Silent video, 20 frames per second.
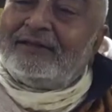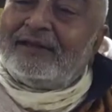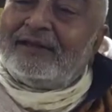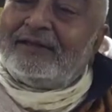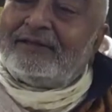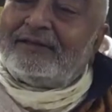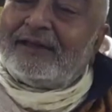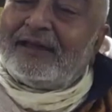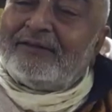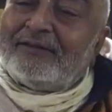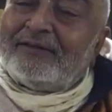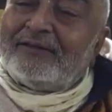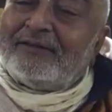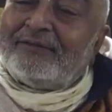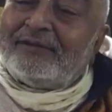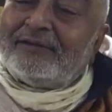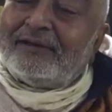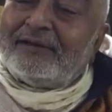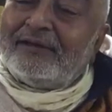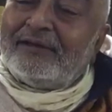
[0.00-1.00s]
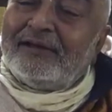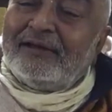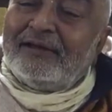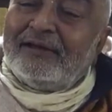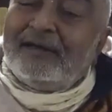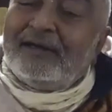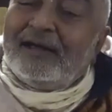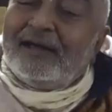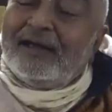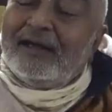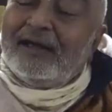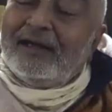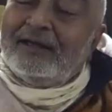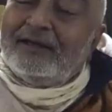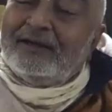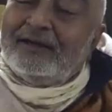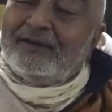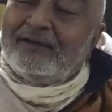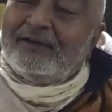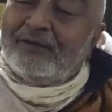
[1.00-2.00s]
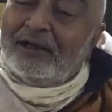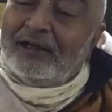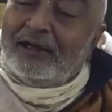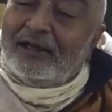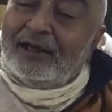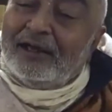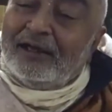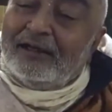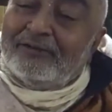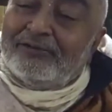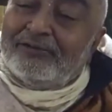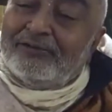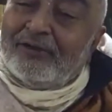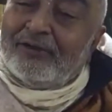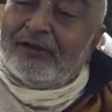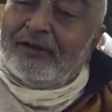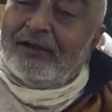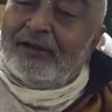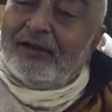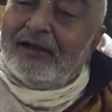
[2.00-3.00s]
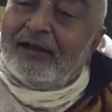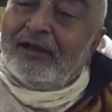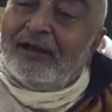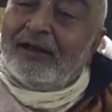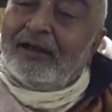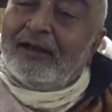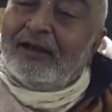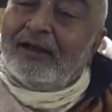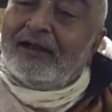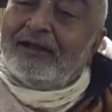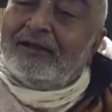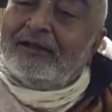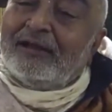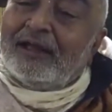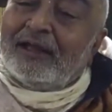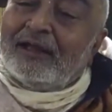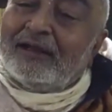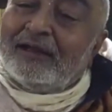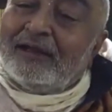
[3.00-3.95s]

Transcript: is the service. Is going for the